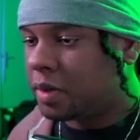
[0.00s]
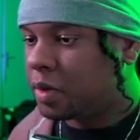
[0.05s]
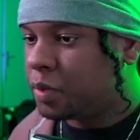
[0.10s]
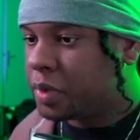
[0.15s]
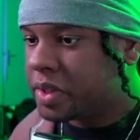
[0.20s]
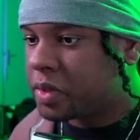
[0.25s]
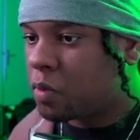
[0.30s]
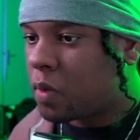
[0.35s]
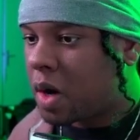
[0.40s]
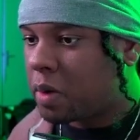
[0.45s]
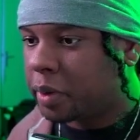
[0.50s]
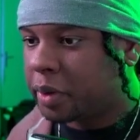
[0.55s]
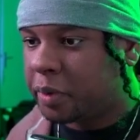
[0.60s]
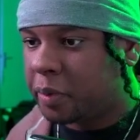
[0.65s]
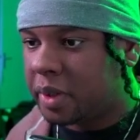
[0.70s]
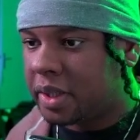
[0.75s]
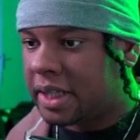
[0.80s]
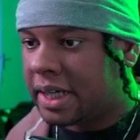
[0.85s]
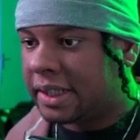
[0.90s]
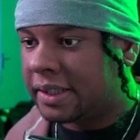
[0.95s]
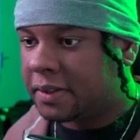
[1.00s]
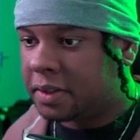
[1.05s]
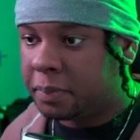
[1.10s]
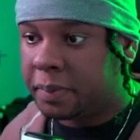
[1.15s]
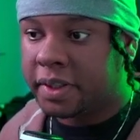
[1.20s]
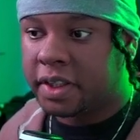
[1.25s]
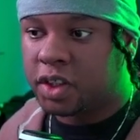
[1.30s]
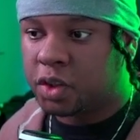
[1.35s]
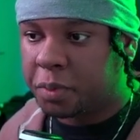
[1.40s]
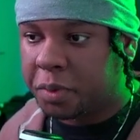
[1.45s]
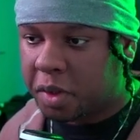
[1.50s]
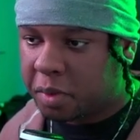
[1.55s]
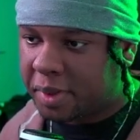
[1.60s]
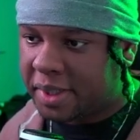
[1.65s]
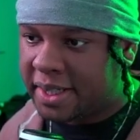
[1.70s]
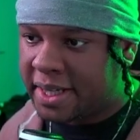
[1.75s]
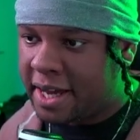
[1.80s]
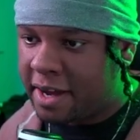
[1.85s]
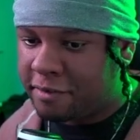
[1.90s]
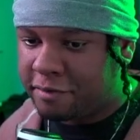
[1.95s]
the reason why we're doing that is because we
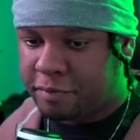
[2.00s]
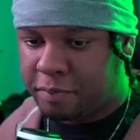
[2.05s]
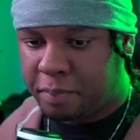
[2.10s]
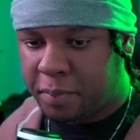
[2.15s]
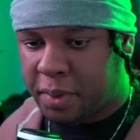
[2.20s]
already have